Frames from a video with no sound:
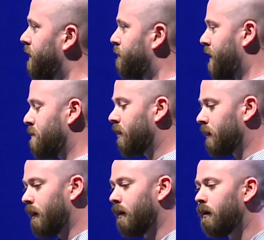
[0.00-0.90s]
and the fabric
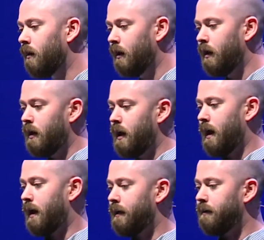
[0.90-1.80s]
layer.
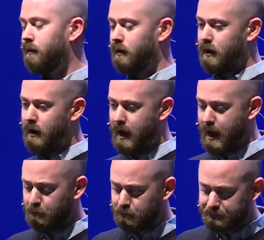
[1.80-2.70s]
And
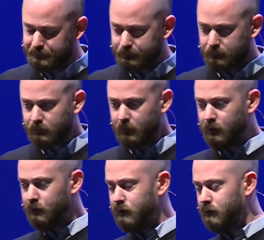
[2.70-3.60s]
um,
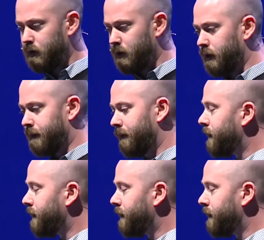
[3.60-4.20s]
the,